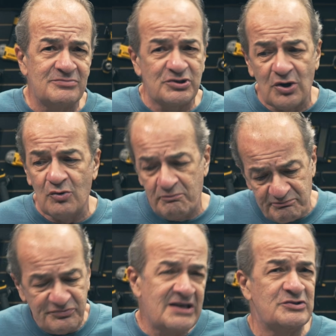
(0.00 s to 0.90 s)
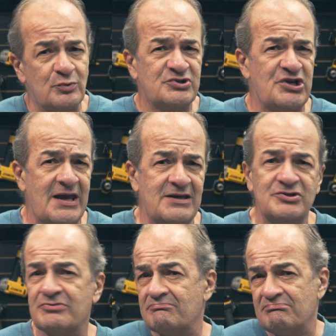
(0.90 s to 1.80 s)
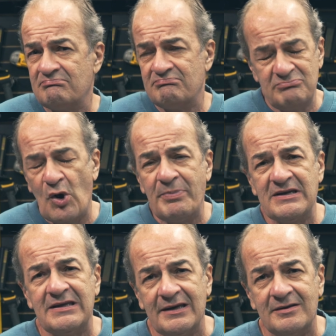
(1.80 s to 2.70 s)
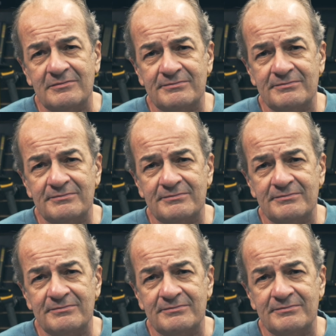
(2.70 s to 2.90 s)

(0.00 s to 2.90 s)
so things will change. No big deal.